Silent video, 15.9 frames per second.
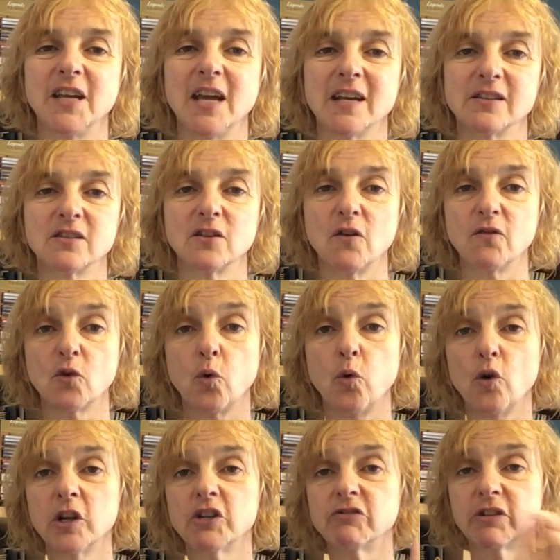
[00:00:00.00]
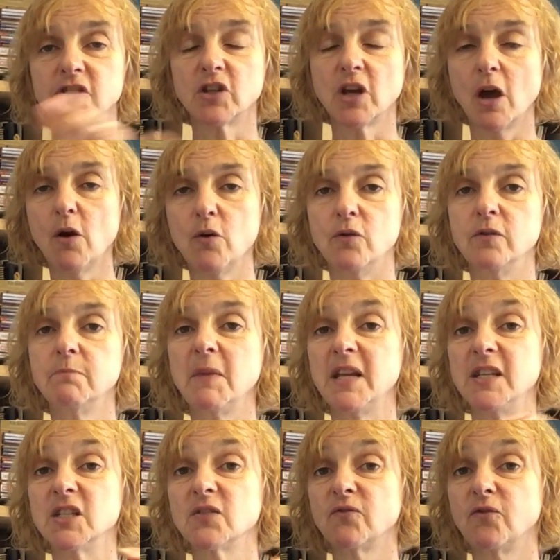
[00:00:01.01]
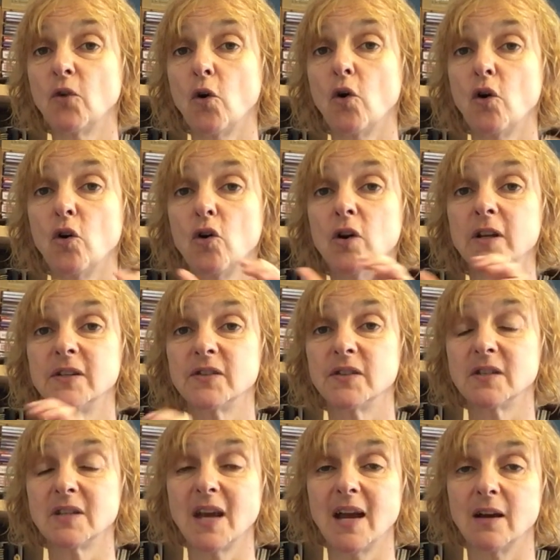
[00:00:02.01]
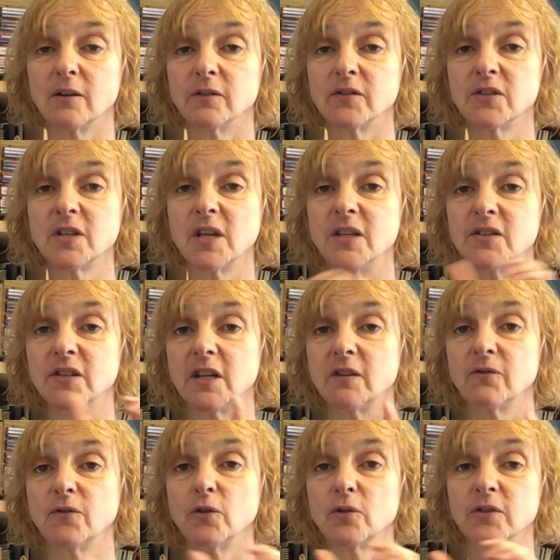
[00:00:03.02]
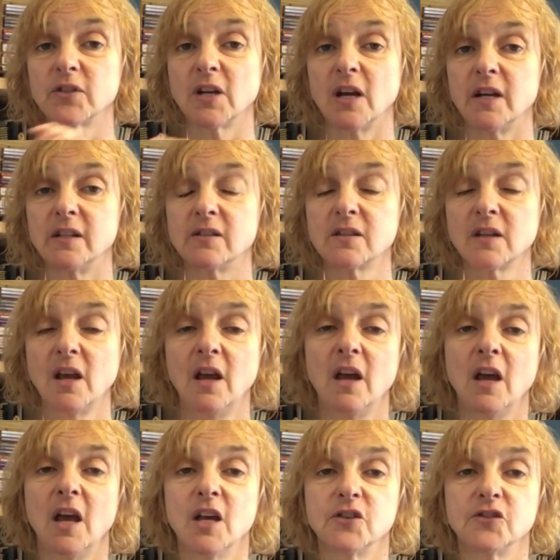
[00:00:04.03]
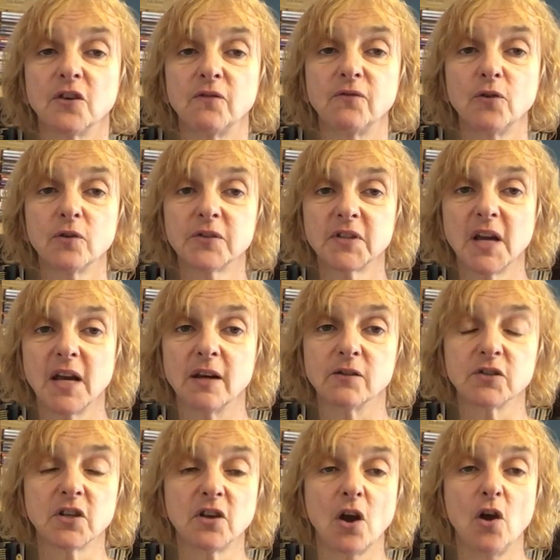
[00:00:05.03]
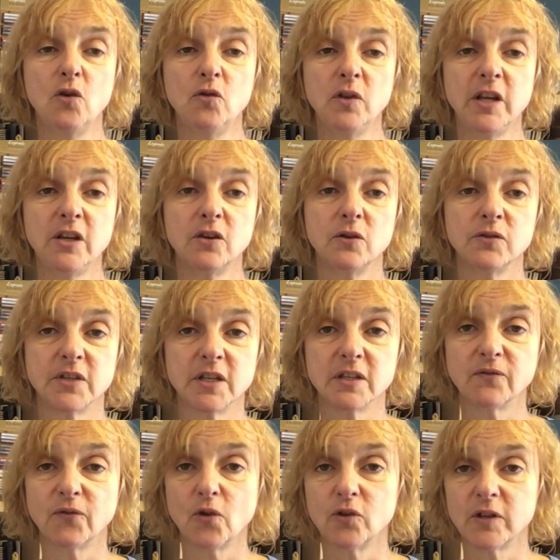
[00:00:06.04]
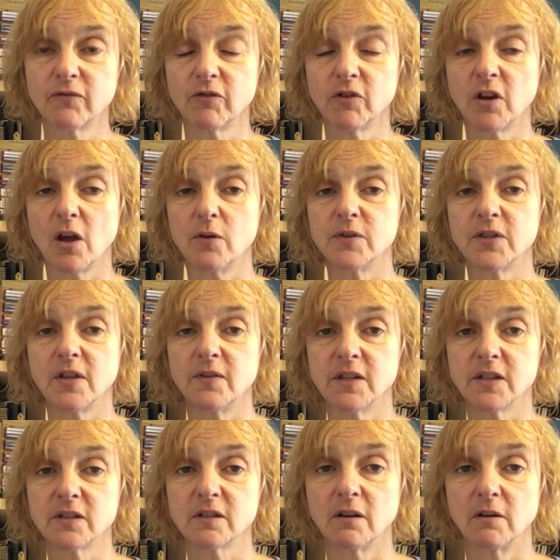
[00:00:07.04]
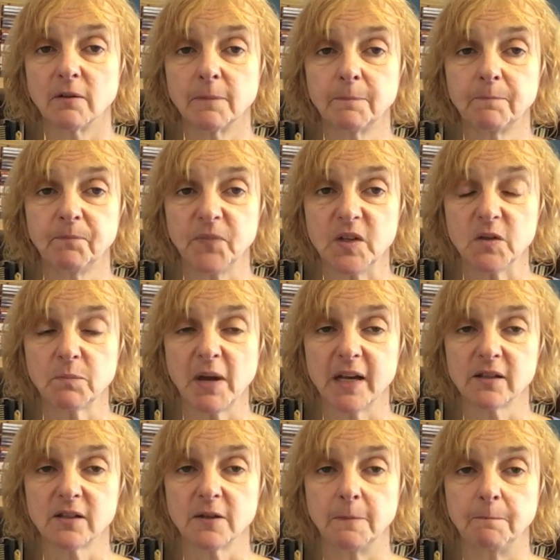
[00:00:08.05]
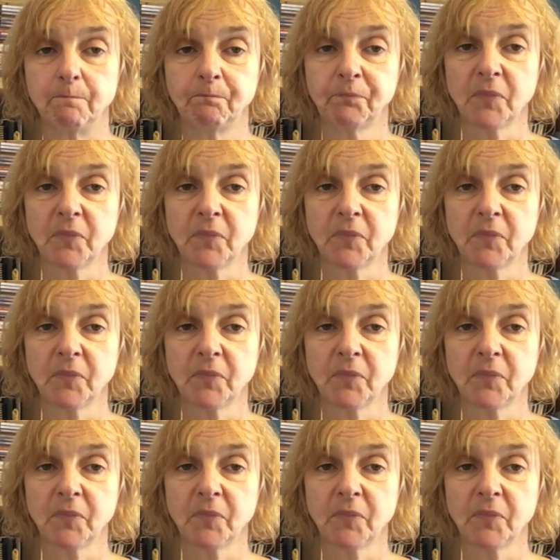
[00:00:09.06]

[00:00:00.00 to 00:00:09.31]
Yes, so quadratone means 4 sounds instead of 4 sides. So 4 sounds, it only uses 4 different notes in this song, this pattern.